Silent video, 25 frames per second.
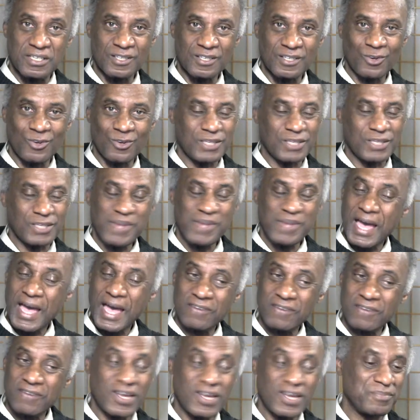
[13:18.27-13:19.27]
Don't get me
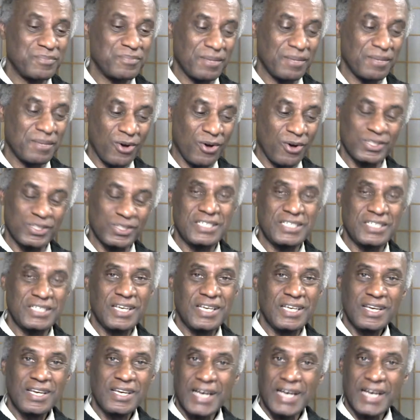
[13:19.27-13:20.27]
angry at me.
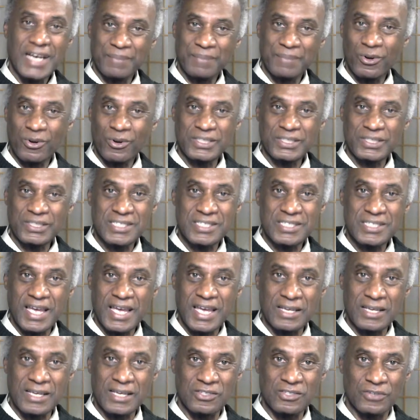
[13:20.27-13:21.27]
I'm only
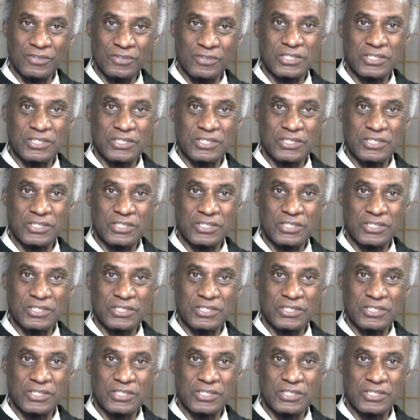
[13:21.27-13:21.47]
saying,